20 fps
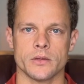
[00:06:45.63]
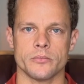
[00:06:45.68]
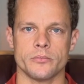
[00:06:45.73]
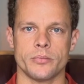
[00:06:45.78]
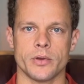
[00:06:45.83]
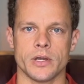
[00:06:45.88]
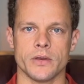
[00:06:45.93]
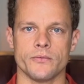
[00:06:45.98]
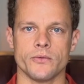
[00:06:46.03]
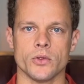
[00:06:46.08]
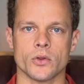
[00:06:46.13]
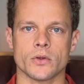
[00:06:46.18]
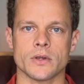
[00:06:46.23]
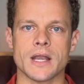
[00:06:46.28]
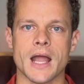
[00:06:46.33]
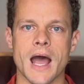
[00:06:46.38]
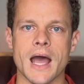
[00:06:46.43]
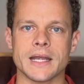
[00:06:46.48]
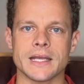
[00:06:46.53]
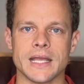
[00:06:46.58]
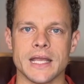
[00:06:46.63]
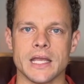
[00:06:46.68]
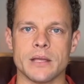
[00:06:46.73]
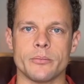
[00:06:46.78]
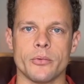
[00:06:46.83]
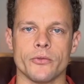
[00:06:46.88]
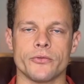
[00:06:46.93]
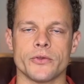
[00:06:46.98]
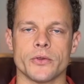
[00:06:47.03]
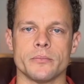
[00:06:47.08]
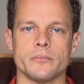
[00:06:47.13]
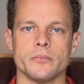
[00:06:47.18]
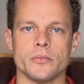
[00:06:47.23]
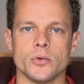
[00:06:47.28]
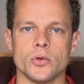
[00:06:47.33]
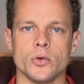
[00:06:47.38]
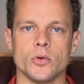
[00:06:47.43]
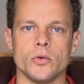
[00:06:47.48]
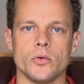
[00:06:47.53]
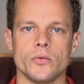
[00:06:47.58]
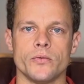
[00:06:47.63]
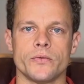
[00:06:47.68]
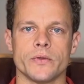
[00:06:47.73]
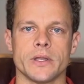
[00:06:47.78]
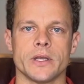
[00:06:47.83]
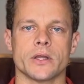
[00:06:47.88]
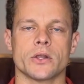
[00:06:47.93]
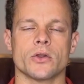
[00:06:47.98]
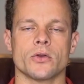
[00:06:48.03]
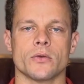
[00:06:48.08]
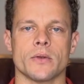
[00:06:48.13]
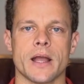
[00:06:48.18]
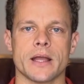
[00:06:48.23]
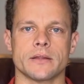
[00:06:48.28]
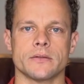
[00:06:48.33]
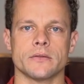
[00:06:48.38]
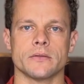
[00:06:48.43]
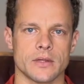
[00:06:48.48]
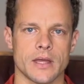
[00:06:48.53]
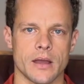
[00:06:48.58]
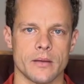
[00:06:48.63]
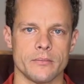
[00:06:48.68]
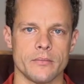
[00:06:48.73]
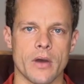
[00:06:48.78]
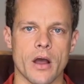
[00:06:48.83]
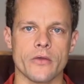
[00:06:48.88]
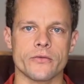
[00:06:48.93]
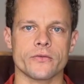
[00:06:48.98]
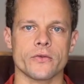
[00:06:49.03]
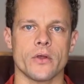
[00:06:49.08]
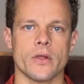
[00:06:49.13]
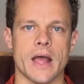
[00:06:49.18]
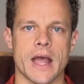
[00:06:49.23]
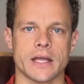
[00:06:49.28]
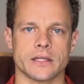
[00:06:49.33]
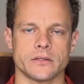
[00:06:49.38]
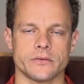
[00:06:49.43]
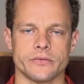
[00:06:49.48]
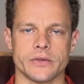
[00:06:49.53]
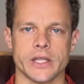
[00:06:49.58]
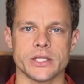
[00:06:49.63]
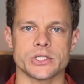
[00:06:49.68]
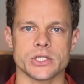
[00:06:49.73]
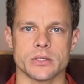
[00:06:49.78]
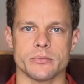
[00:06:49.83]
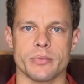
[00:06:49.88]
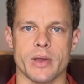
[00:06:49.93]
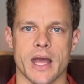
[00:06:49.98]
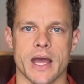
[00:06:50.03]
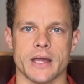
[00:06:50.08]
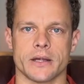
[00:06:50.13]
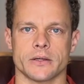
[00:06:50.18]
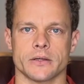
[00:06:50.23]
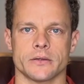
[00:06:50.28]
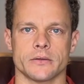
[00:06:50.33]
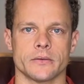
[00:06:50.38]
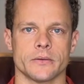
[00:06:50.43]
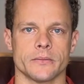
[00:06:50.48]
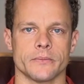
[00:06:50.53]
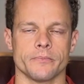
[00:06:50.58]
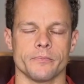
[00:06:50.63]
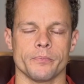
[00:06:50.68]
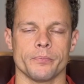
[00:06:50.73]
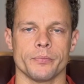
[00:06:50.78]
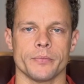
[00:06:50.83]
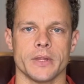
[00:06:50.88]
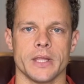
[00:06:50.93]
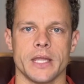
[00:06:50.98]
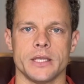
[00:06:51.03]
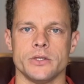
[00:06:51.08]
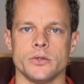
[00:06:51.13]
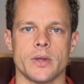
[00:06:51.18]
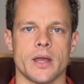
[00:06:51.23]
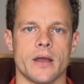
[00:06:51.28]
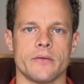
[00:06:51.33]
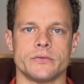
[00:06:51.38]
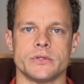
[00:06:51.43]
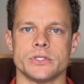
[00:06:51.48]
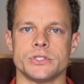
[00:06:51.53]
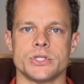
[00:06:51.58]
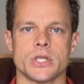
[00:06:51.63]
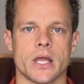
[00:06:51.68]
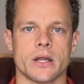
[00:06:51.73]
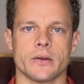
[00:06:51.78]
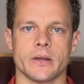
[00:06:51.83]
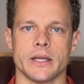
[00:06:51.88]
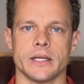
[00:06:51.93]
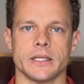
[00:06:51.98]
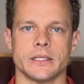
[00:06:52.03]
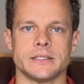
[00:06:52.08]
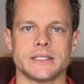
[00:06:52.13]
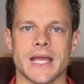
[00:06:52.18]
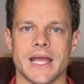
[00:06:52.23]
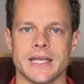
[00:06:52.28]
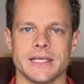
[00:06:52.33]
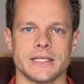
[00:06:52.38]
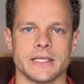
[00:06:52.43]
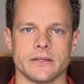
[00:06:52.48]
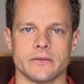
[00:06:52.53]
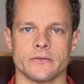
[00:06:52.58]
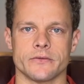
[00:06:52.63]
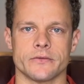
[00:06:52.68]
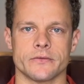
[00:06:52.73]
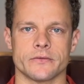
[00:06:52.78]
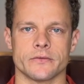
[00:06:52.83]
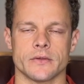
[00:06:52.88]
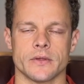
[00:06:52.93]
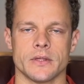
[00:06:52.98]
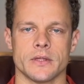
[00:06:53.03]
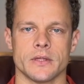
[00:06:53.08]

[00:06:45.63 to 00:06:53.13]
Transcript: But if you're not able to move in a correct muscle activation pattern and you have degenerated tendons,